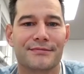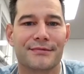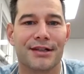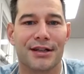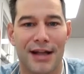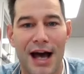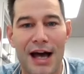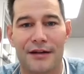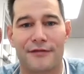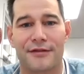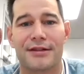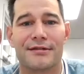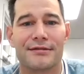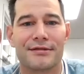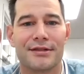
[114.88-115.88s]
a lot of it.
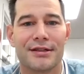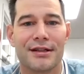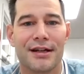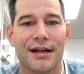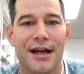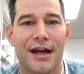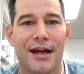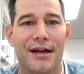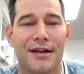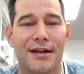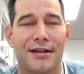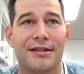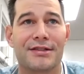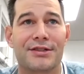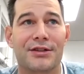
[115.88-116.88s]

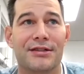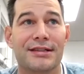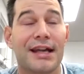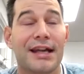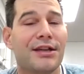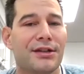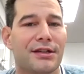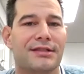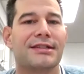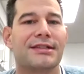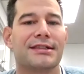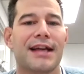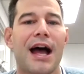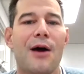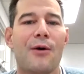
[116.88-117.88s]
And it's going to take you
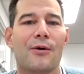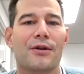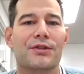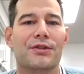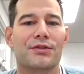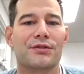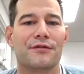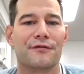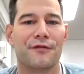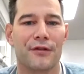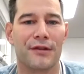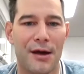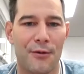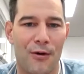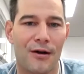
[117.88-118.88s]
6 hours for
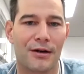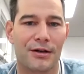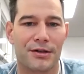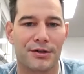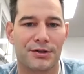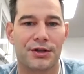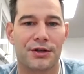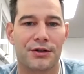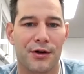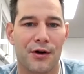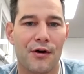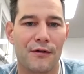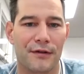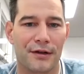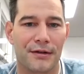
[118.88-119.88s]
that water to turn
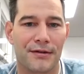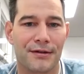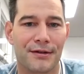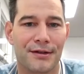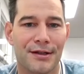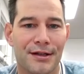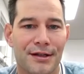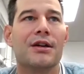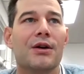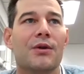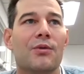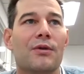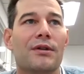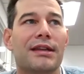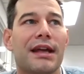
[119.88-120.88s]
over.
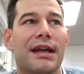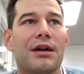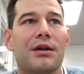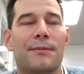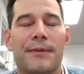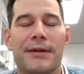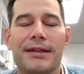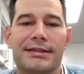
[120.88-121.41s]
With the AOP